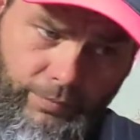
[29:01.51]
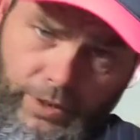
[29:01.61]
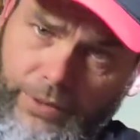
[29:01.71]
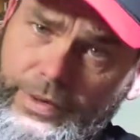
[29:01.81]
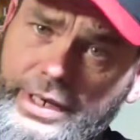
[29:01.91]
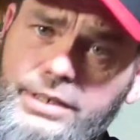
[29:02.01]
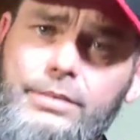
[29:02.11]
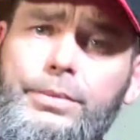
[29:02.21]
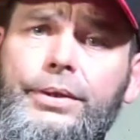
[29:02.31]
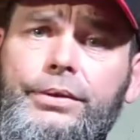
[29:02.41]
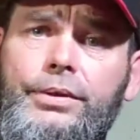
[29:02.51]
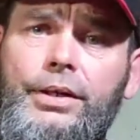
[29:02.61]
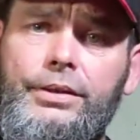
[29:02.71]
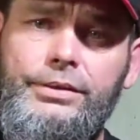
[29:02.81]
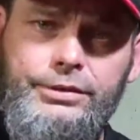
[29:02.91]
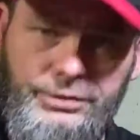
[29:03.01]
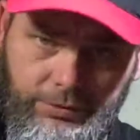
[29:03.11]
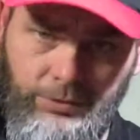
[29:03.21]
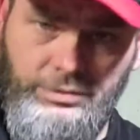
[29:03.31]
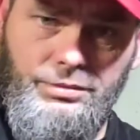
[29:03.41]
Although I did build a crawler,
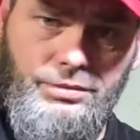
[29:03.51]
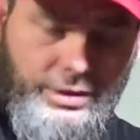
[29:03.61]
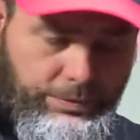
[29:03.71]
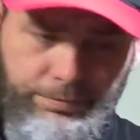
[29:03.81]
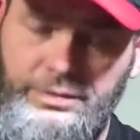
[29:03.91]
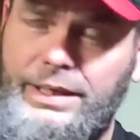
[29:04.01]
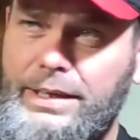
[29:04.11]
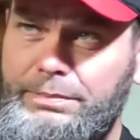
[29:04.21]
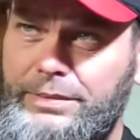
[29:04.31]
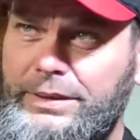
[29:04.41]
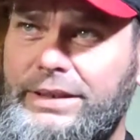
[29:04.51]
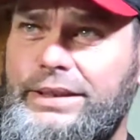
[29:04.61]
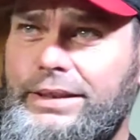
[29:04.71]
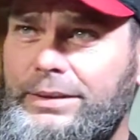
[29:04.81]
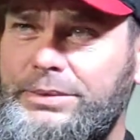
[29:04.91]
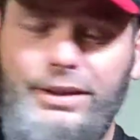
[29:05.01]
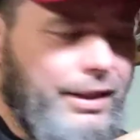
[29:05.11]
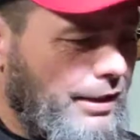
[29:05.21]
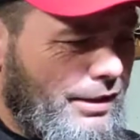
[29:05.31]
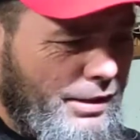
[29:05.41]
I got the hiccups.
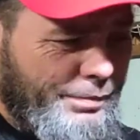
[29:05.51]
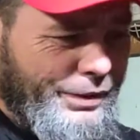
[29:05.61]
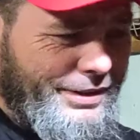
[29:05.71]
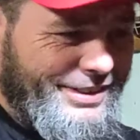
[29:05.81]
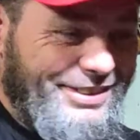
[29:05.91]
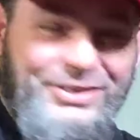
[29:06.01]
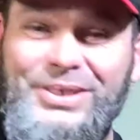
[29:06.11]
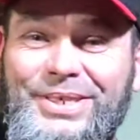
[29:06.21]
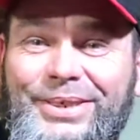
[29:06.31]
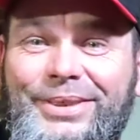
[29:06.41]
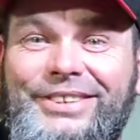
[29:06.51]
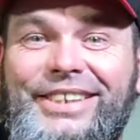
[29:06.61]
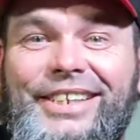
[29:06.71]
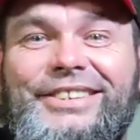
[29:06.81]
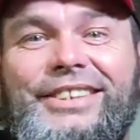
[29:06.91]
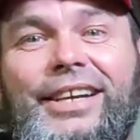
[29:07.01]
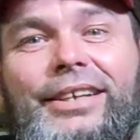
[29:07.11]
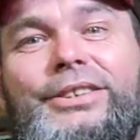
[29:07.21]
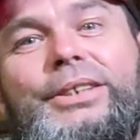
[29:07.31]
I'm building a crawler course outside.